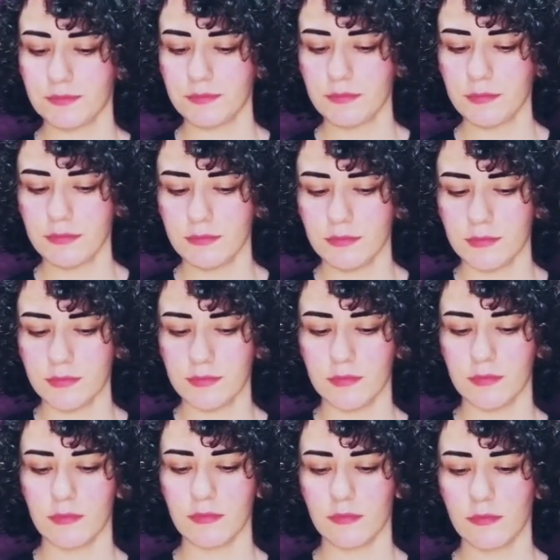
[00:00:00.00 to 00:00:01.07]

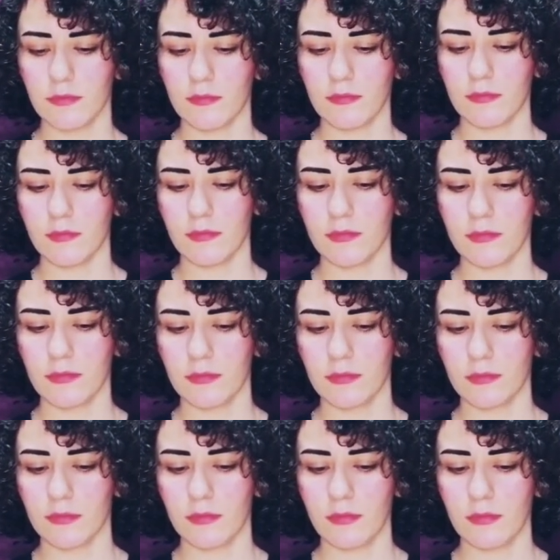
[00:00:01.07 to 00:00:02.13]

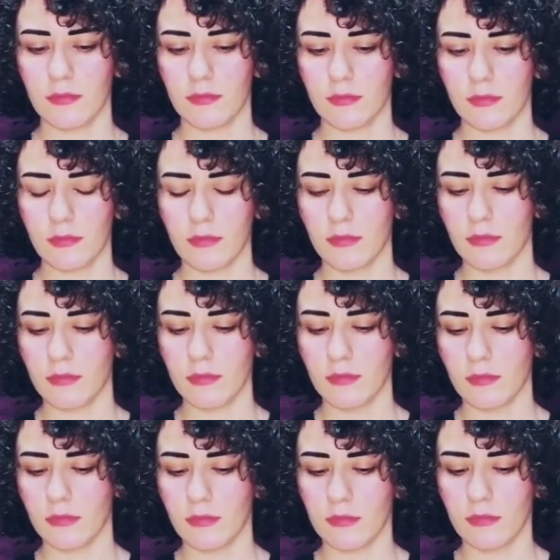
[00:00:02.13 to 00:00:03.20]

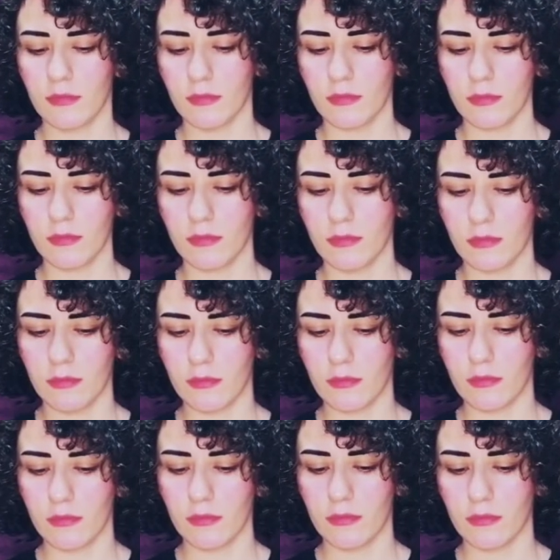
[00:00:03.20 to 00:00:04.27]

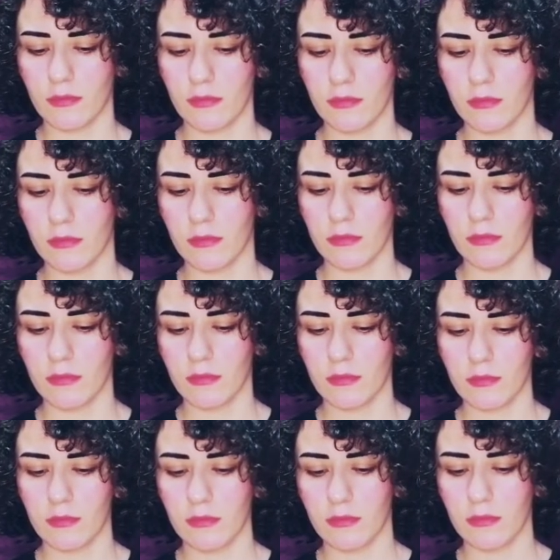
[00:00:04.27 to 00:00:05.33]

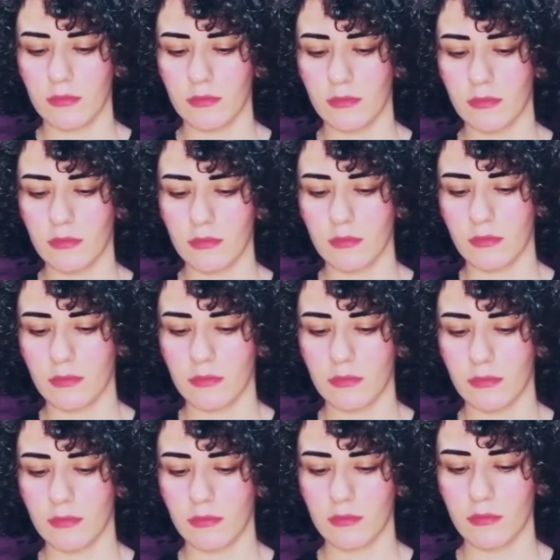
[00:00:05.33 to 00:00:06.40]

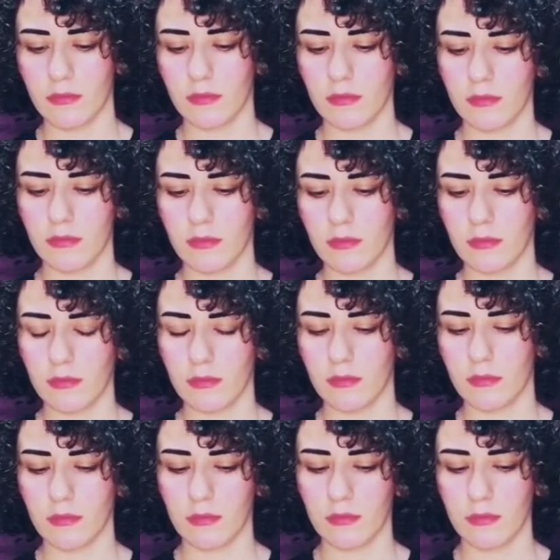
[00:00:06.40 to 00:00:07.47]

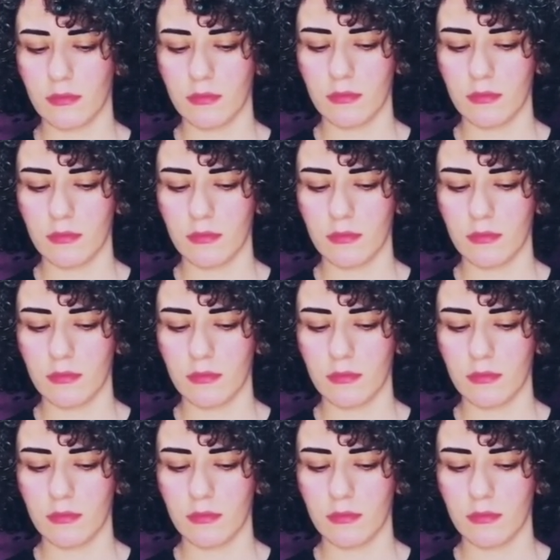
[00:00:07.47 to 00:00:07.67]
[no speech]